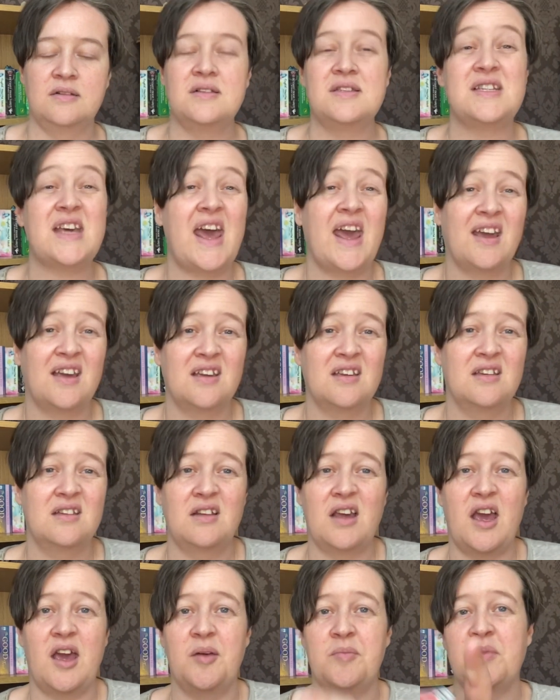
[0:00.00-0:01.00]
deck
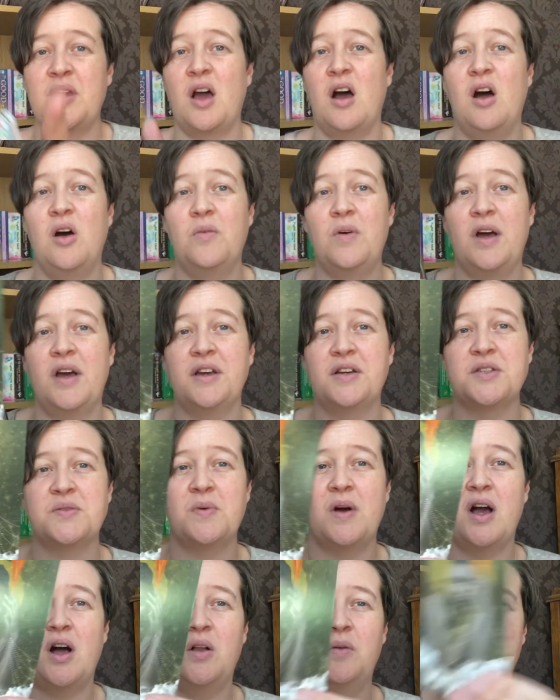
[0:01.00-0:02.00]
artwork as
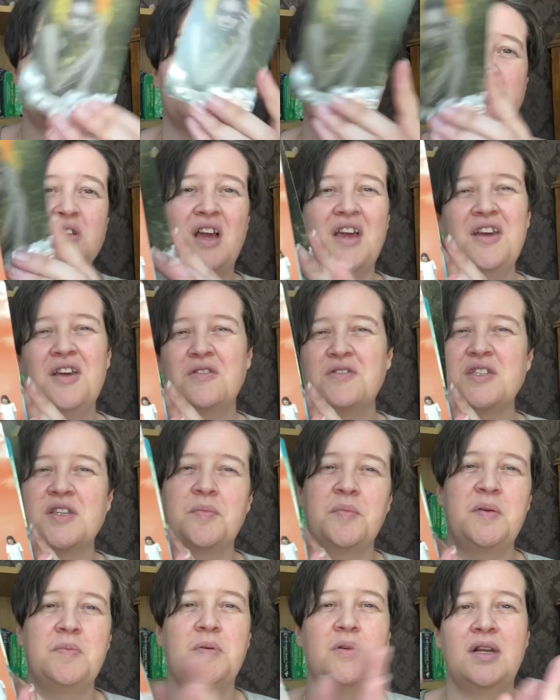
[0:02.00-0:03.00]
well, which I know
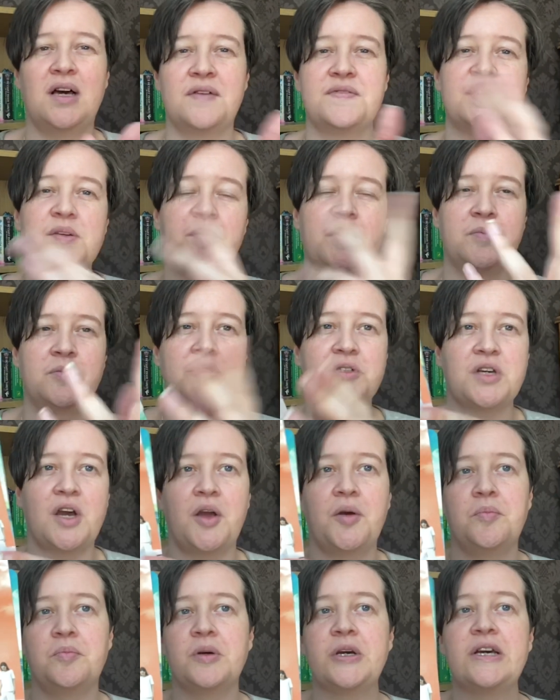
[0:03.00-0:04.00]
some people love, some people
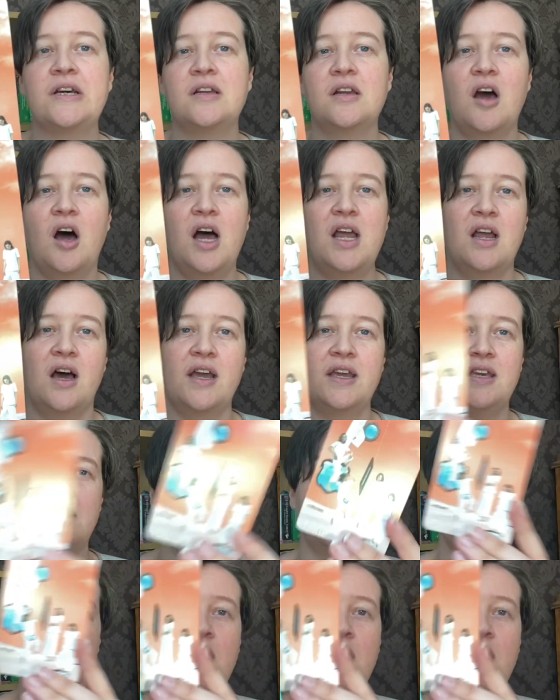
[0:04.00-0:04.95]
don't, but I like it.